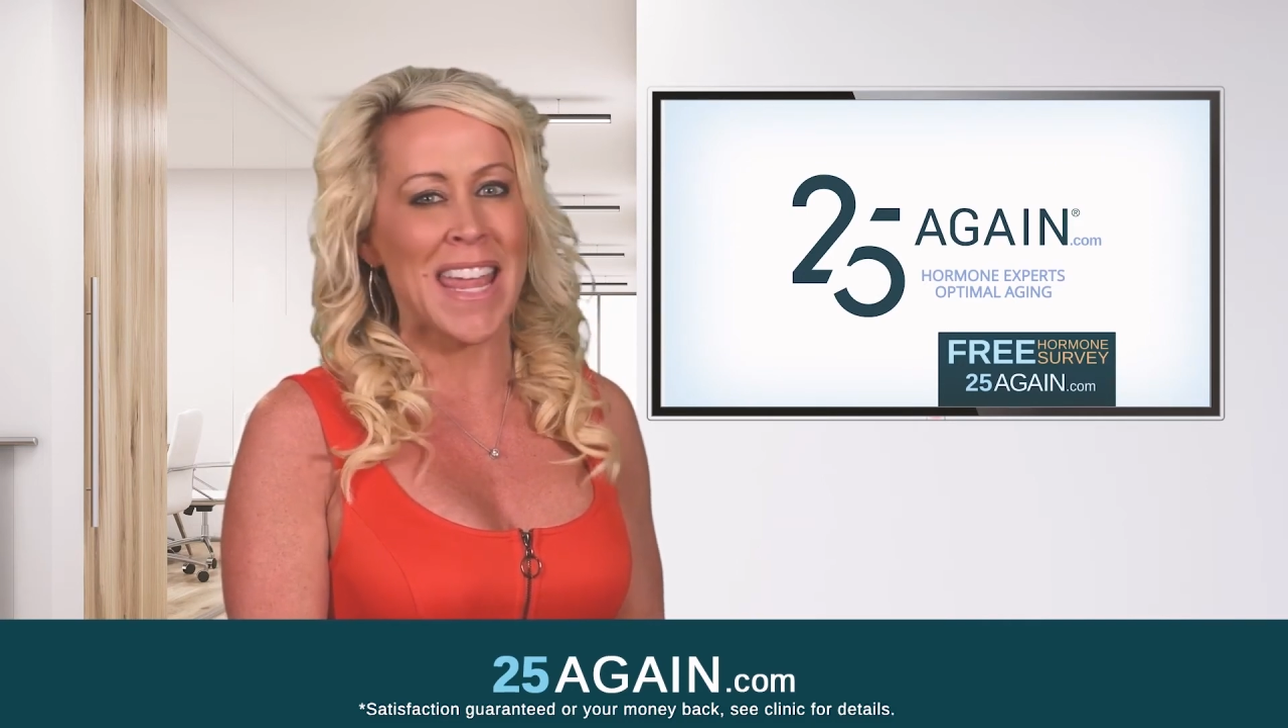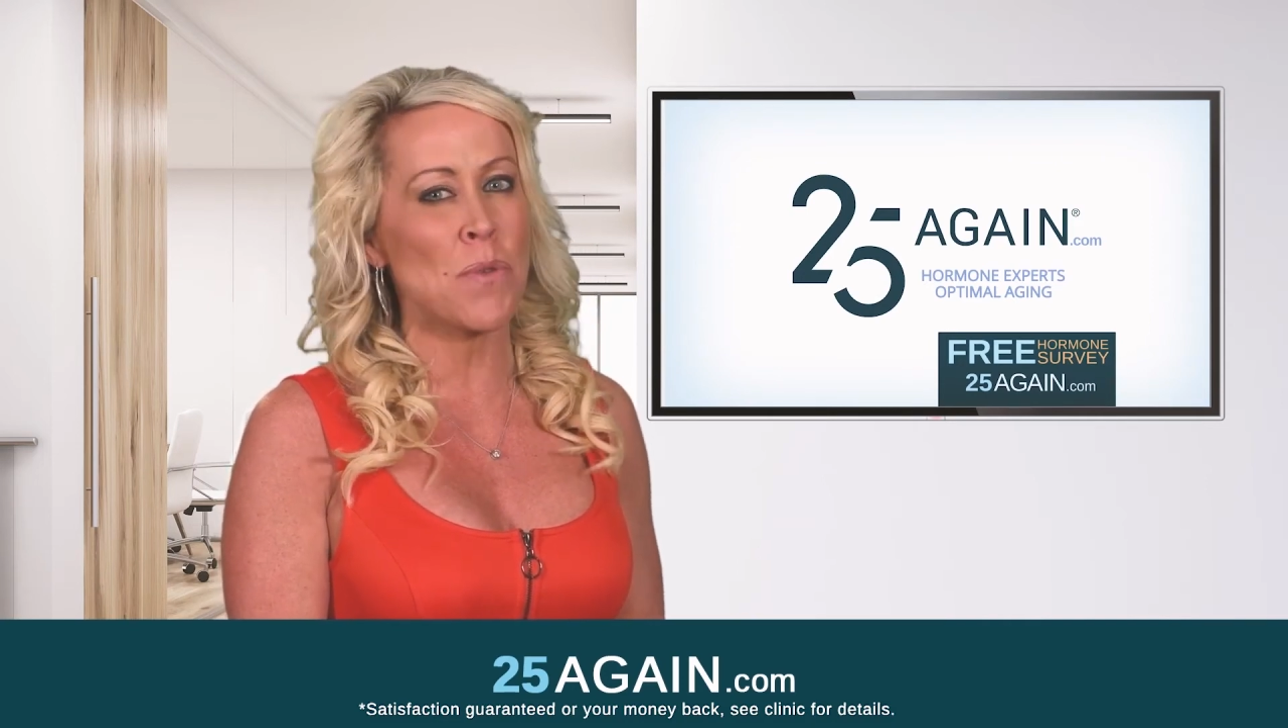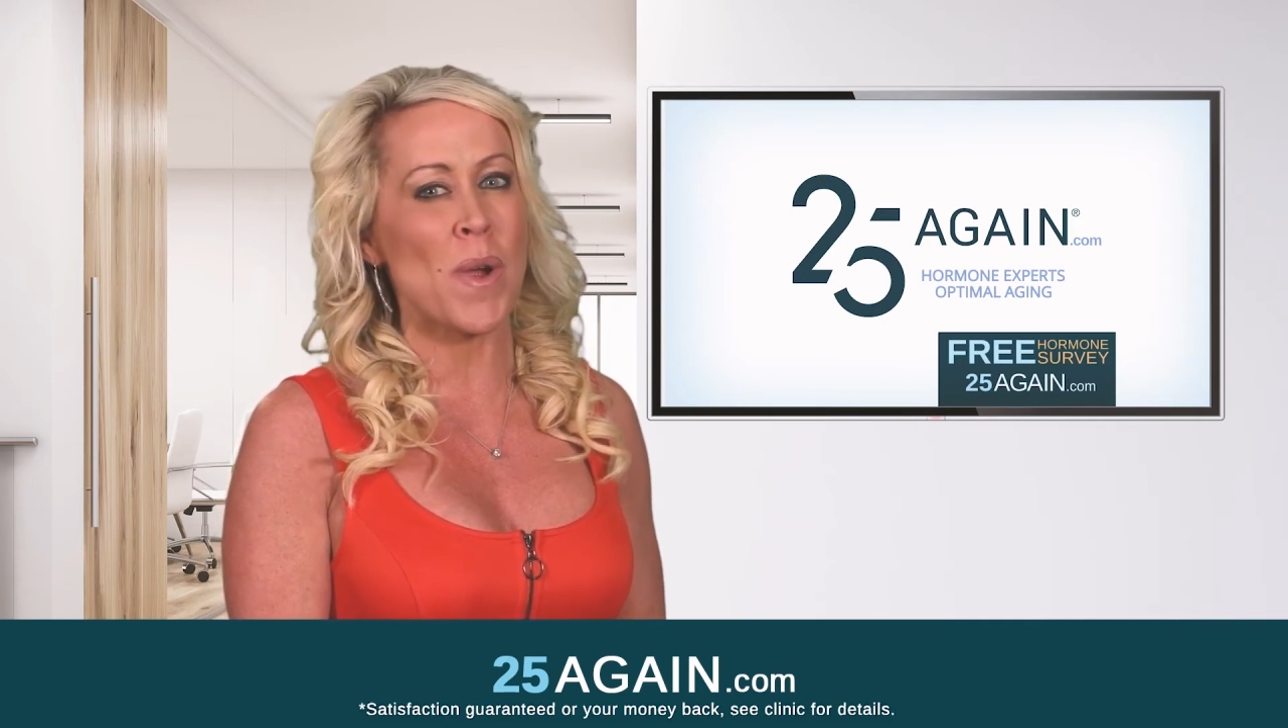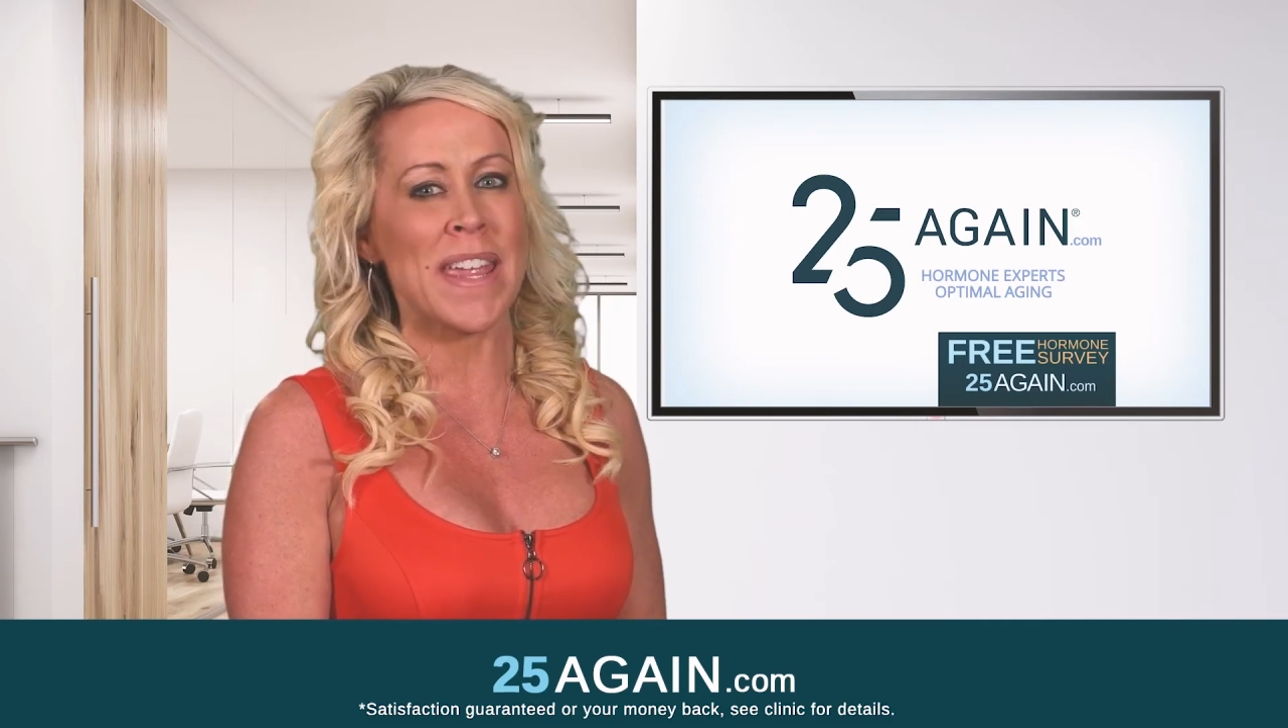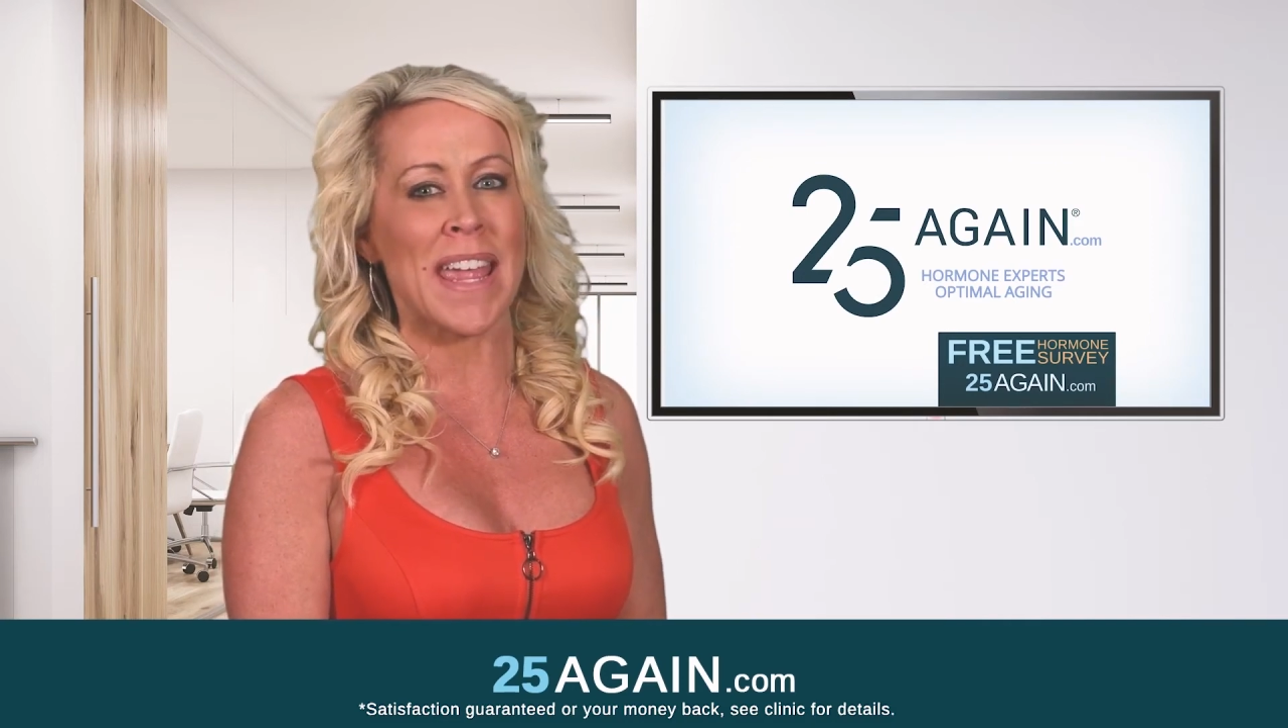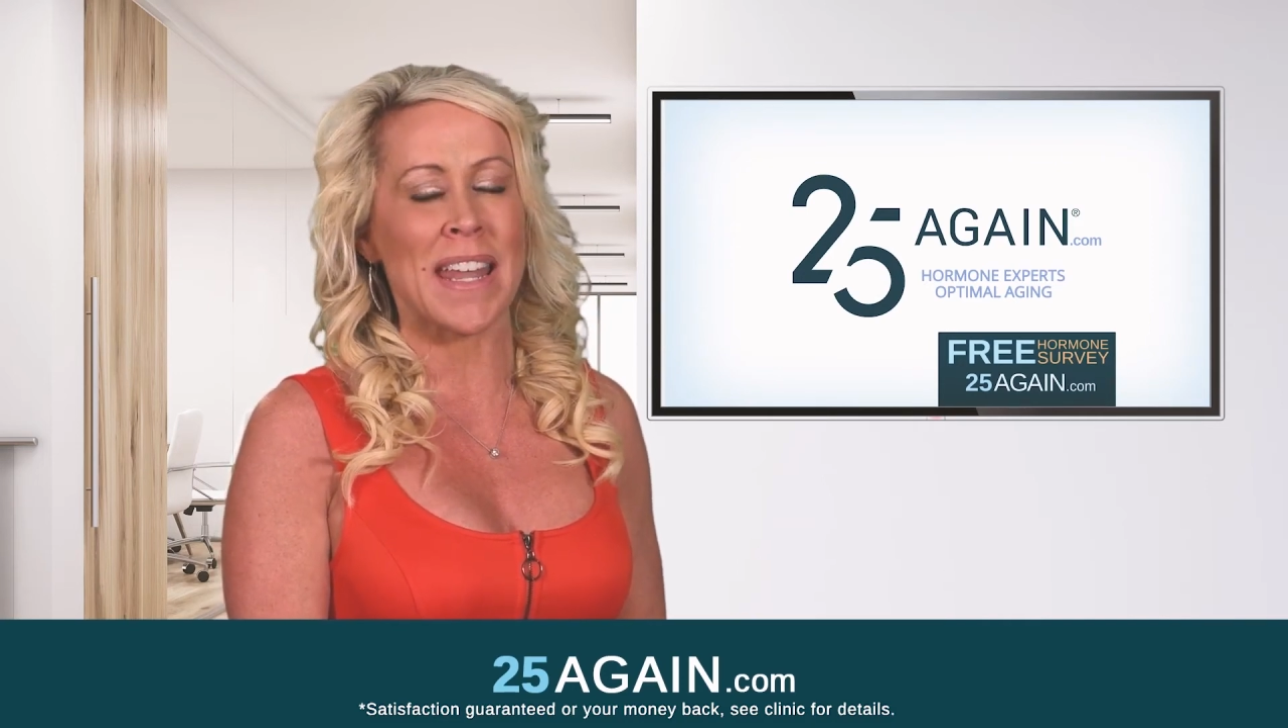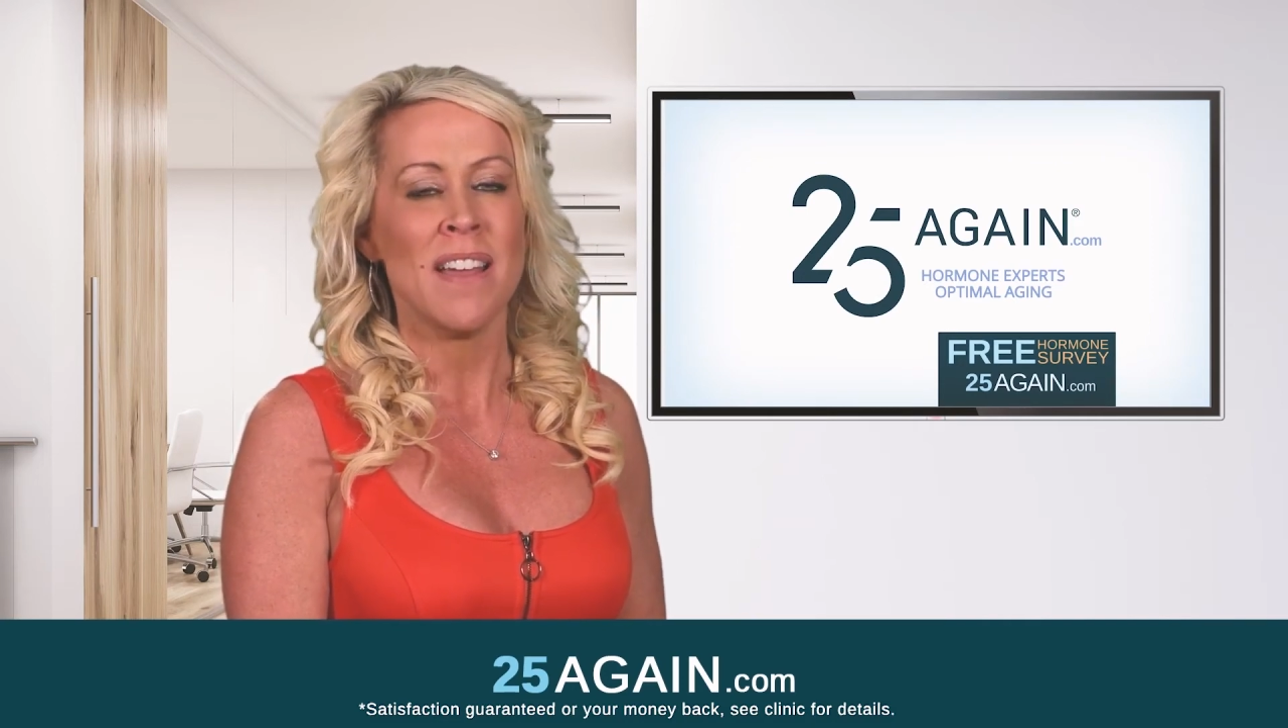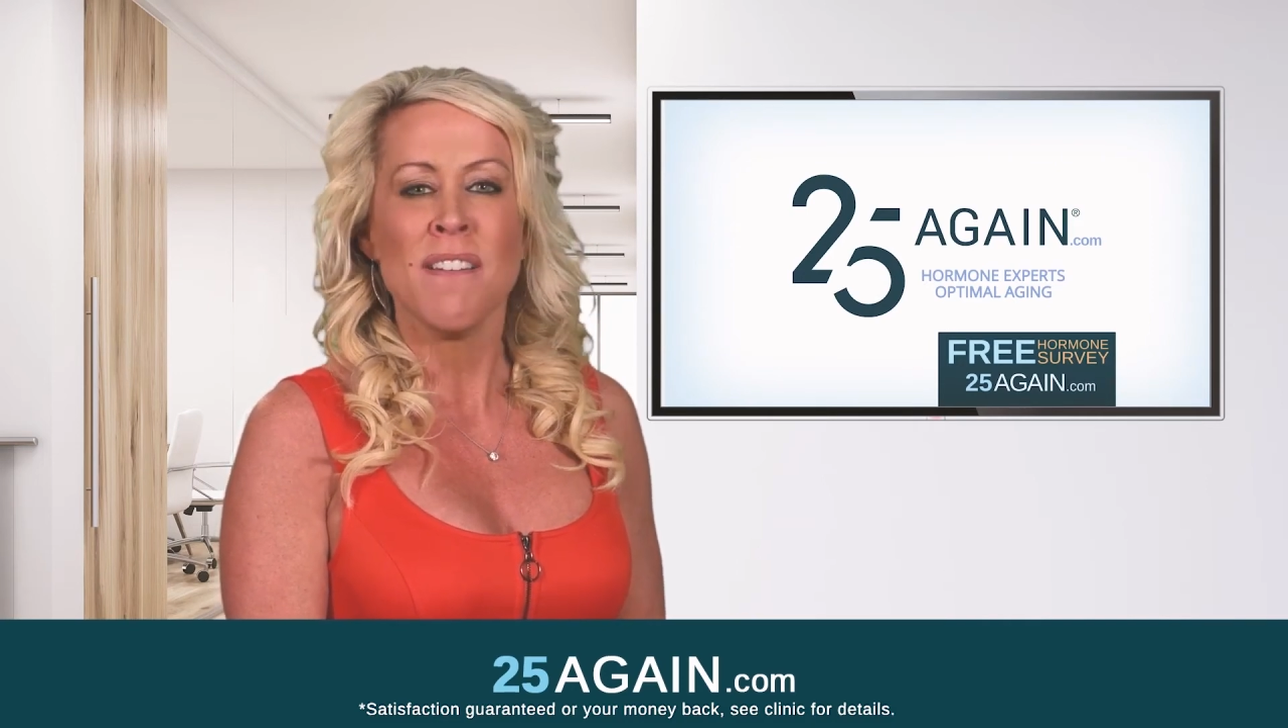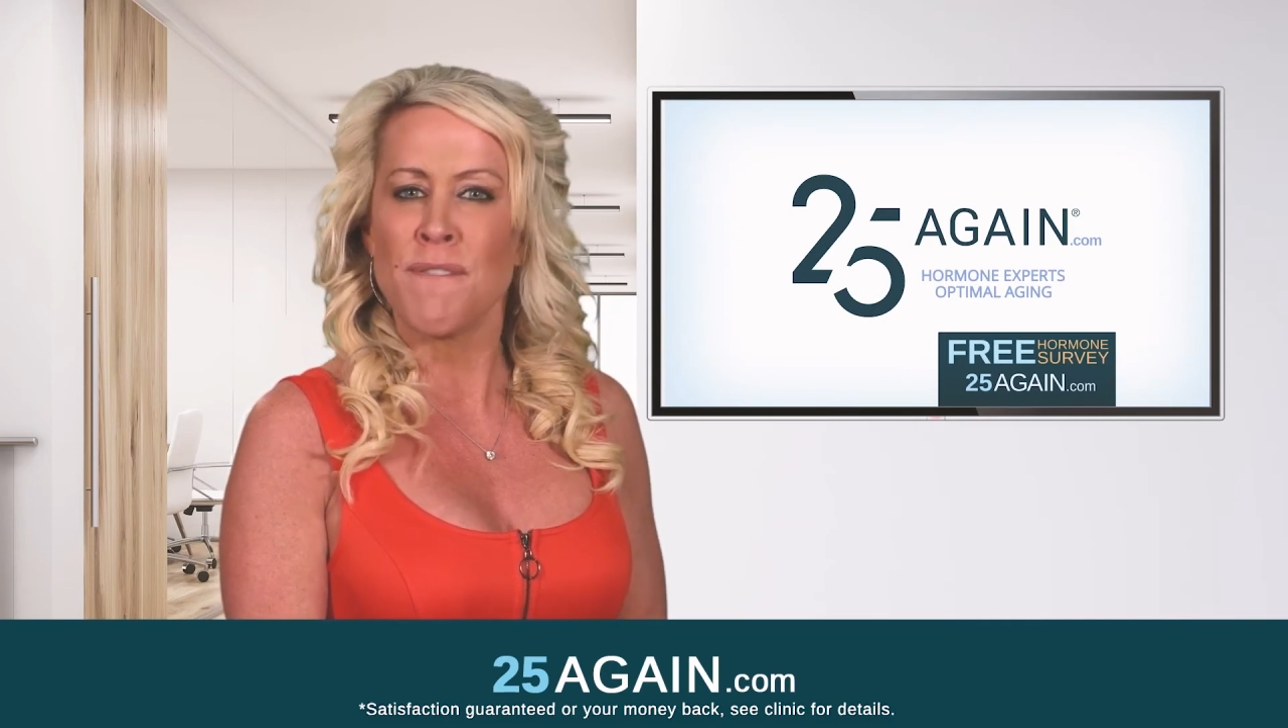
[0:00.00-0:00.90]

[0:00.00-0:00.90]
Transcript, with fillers: and weight gain.